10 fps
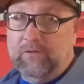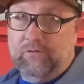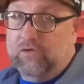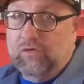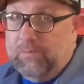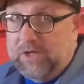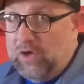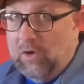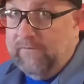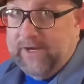truth be
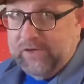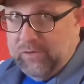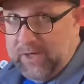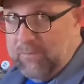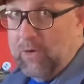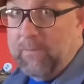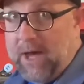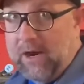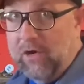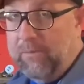told, if I do any more
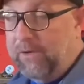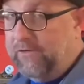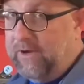bottle openers,